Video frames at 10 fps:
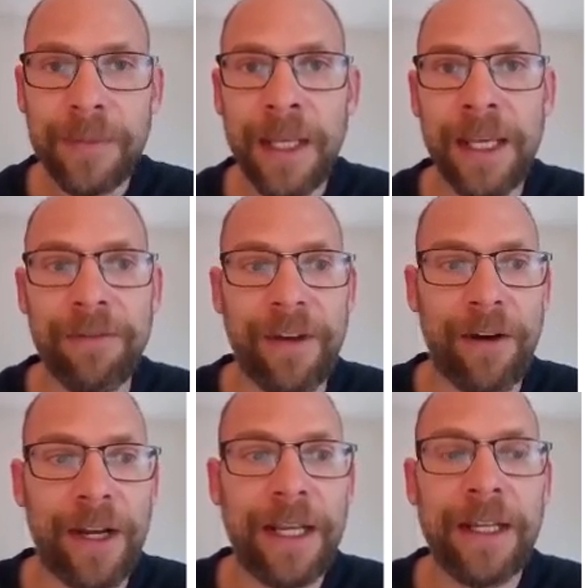a
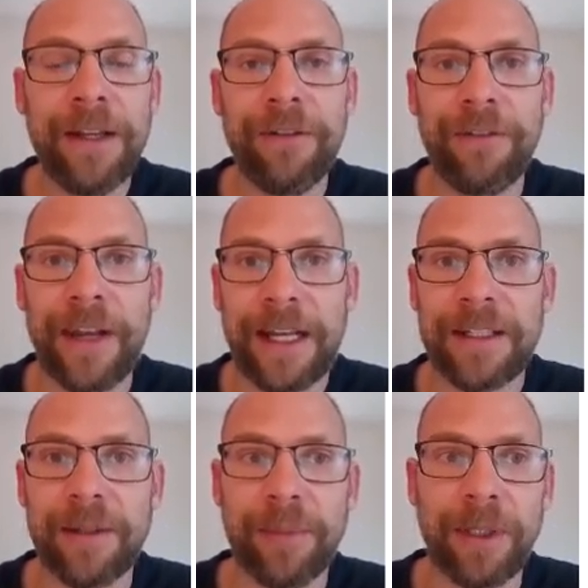very
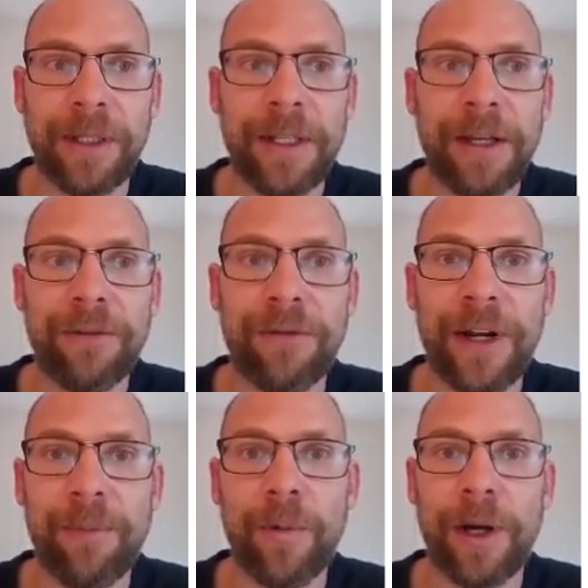flexible
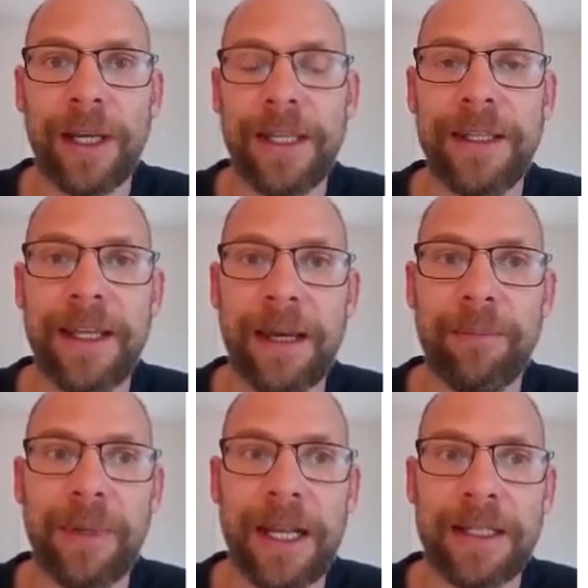framework in the
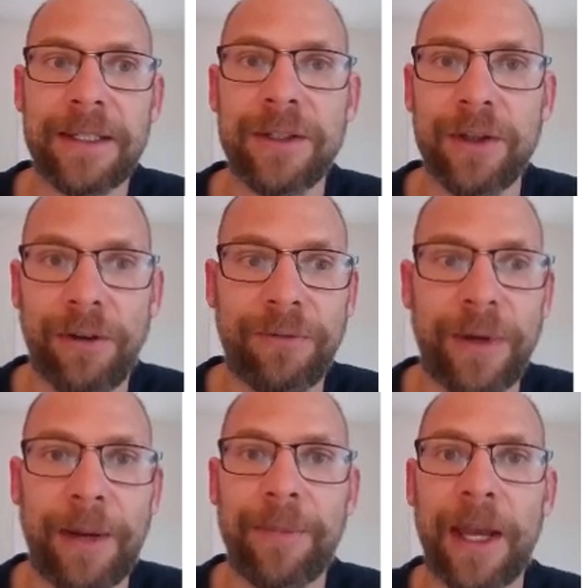M
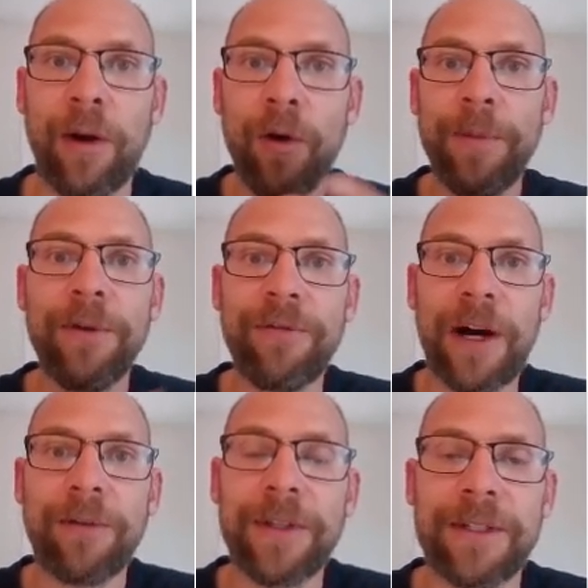software. I hope you
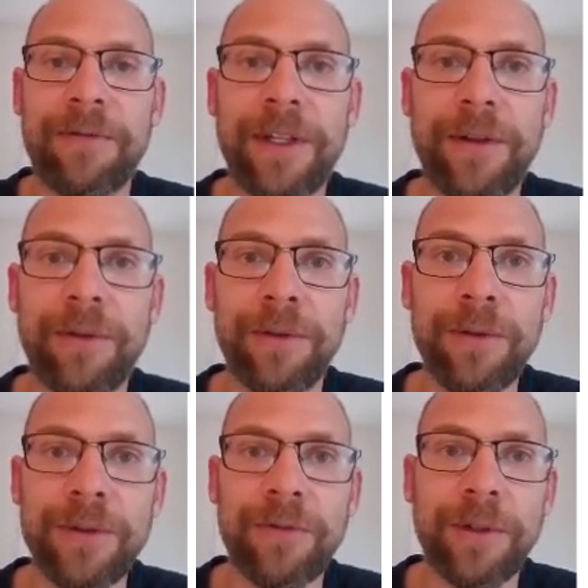found this video
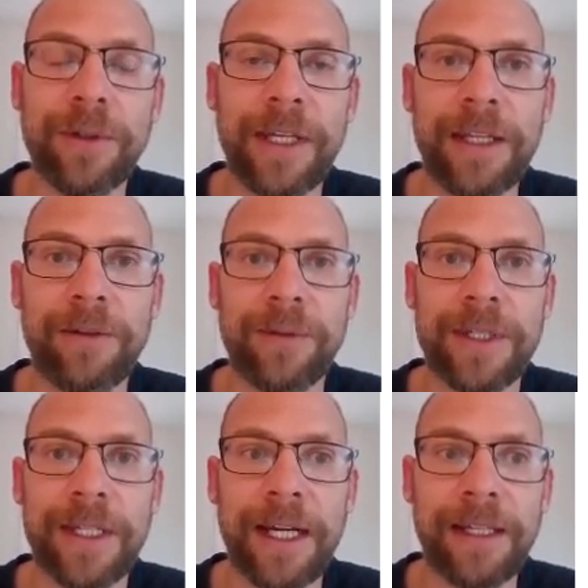useful to get you
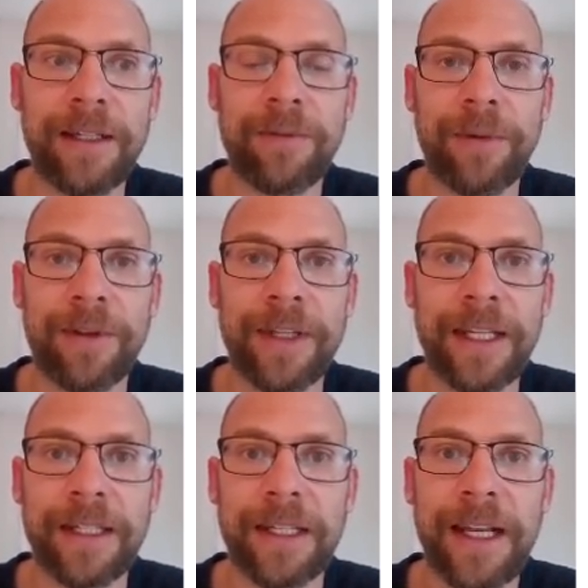started with
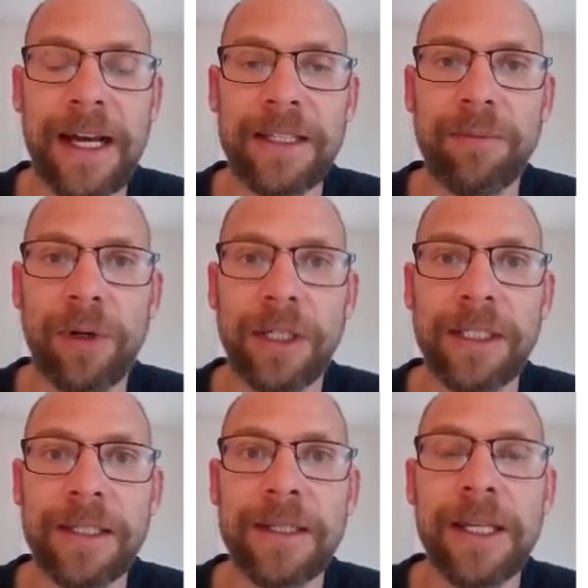latent class models